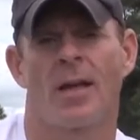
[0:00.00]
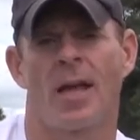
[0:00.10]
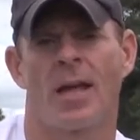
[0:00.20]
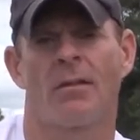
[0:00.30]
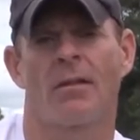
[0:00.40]

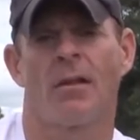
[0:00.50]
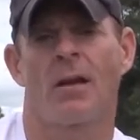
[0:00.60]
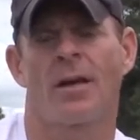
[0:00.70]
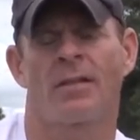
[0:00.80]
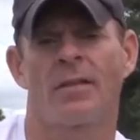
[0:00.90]
And
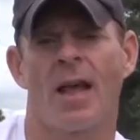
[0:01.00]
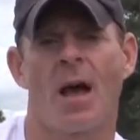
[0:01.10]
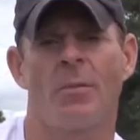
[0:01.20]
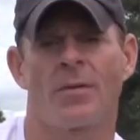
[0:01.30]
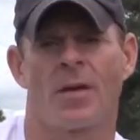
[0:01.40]
I sit
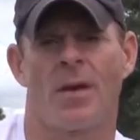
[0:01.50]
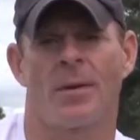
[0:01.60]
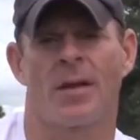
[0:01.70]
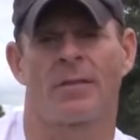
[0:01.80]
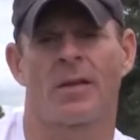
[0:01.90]
down with them
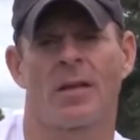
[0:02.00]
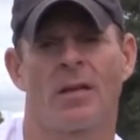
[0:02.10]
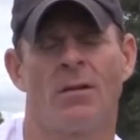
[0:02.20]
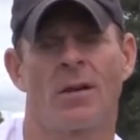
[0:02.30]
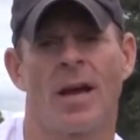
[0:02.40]
and I say,
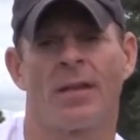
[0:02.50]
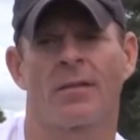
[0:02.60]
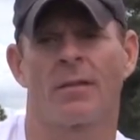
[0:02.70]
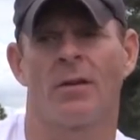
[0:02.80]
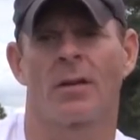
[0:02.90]
you know,
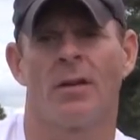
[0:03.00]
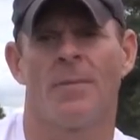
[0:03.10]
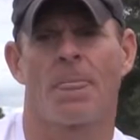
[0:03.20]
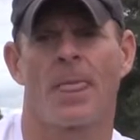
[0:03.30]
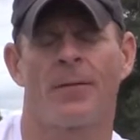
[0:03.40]
guys, look,
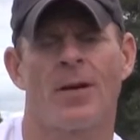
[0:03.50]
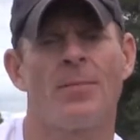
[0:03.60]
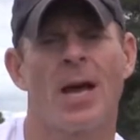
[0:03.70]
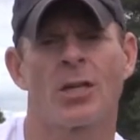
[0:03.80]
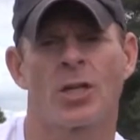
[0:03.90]
if
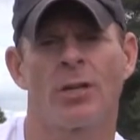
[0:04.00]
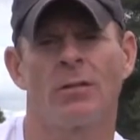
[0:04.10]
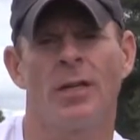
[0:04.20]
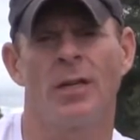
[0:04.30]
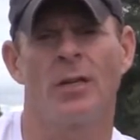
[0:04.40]
I'm not
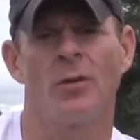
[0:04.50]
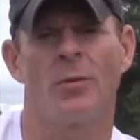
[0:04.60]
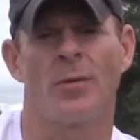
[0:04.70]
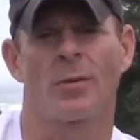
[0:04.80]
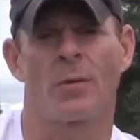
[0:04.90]
cheerleading
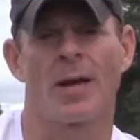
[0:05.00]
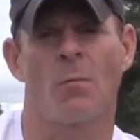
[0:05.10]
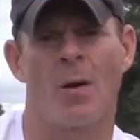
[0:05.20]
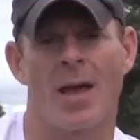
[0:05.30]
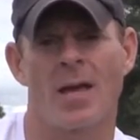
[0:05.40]
you in the
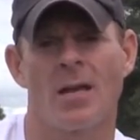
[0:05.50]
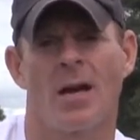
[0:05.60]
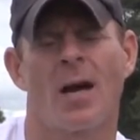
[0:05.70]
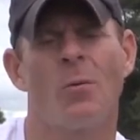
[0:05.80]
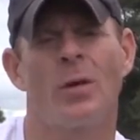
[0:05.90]
right way,
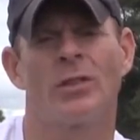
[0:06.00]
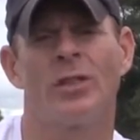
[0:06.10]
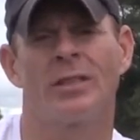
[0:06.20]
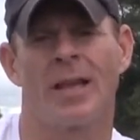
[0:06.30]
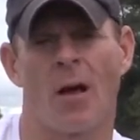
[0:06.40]
I want
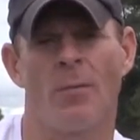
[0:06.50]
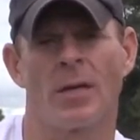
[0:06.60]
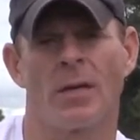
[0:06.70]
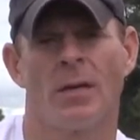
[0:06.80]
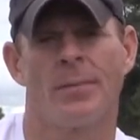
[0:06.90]
you to tell
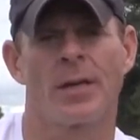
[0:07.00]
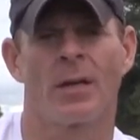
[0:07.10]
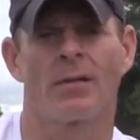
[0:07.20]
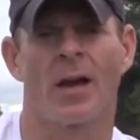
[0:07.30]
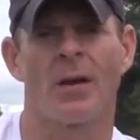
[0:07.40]
me,
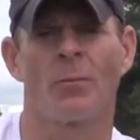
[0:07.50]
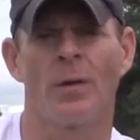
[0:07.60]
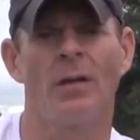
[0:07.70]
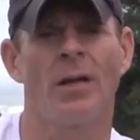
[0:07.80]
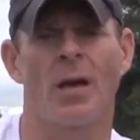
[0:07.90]
because I
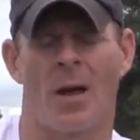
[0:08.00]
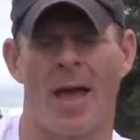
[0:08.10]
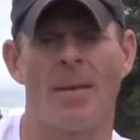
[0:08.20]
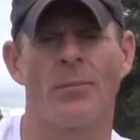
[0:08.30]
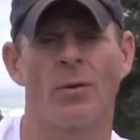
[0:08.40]
really
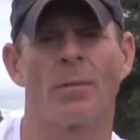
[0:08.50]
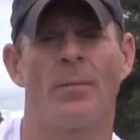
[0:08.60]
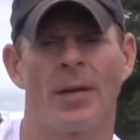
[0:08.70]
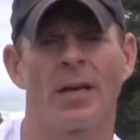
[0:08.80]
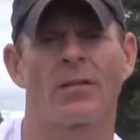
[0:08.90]
am your
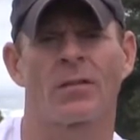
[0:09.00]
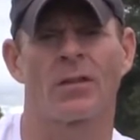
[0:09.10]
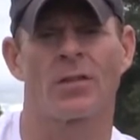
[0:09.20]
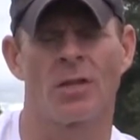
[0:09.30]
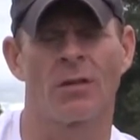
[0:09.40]
biggest
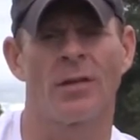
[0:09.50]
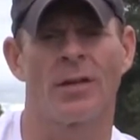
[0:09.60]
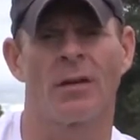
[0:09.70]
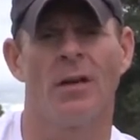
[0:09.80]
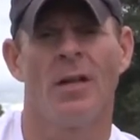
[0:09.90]

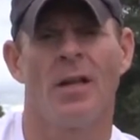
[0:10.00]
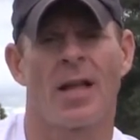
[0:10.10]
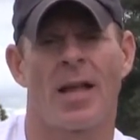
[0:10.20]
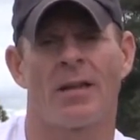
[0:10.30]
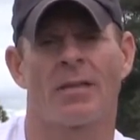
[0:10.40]
cheerleader,
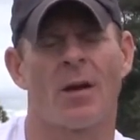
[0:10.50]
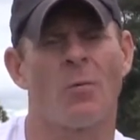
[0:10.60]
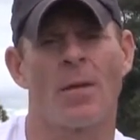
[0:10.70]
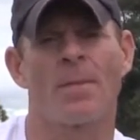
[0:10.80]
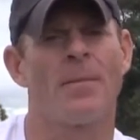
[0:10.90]
and I
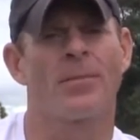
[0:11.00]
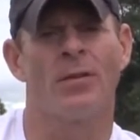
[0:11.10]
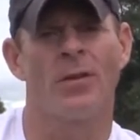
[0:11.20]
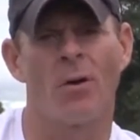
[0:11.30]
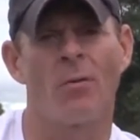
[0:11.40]
want them
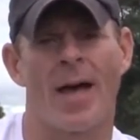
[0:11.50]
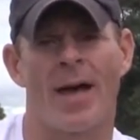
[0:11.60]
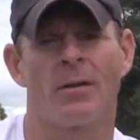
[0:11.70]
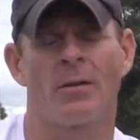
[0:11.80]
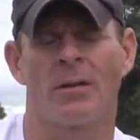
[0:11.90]
to know
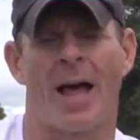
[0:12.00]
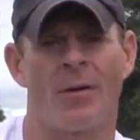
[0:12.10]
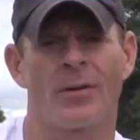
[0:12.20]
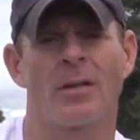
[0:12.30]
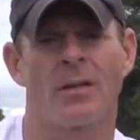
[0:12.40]
that
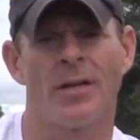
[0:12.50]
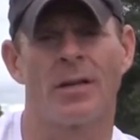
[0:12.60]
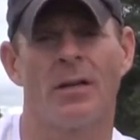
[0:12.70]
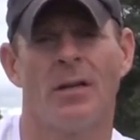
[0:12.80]
loud and clear.